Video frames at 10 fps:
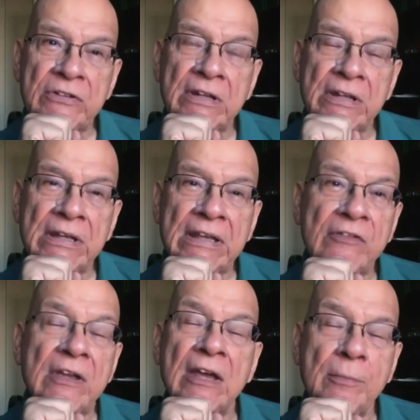basically
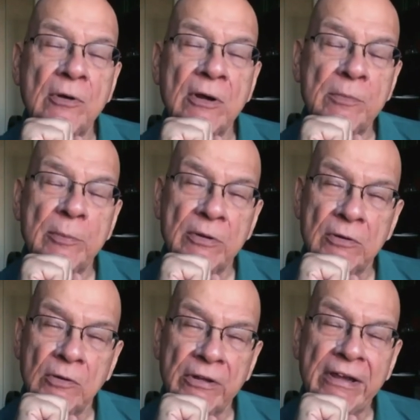giving up our
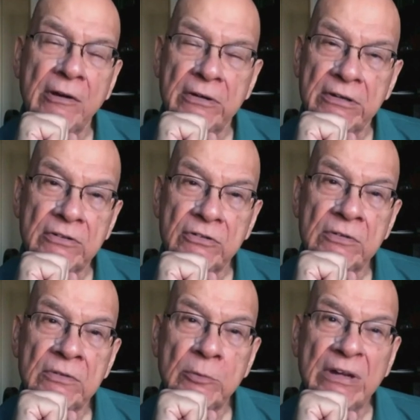biblical
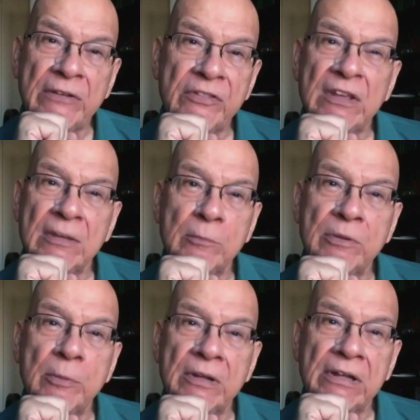heritage. We're not thinking
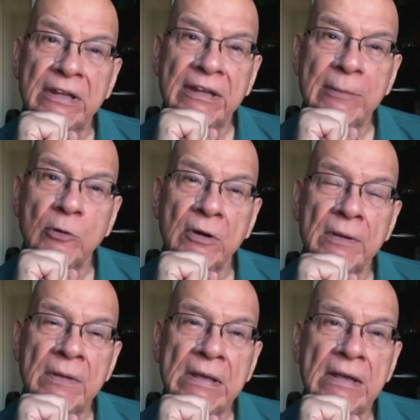biblically
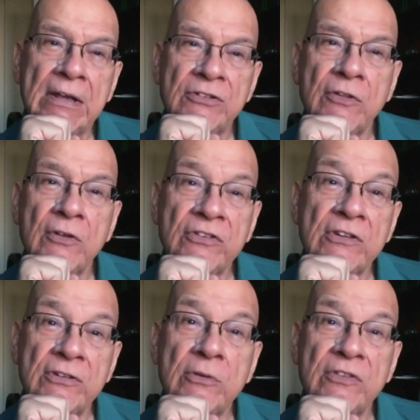anymore. So
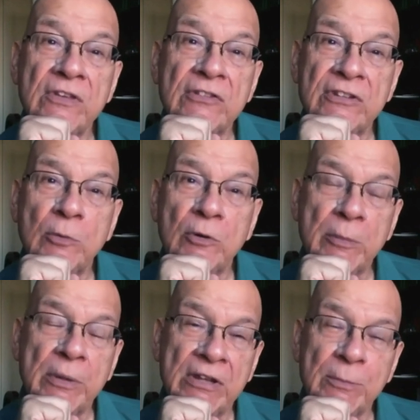those are the two things I
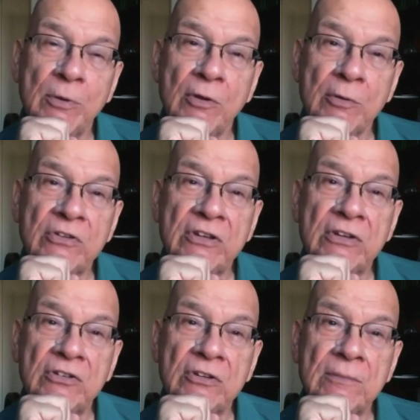worry about: the
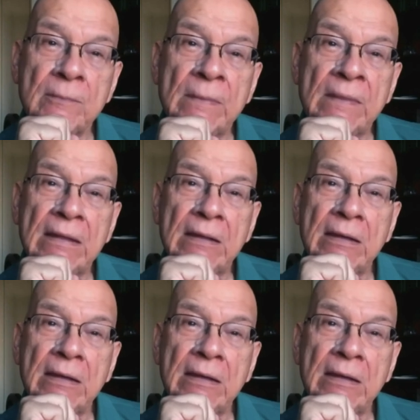polarization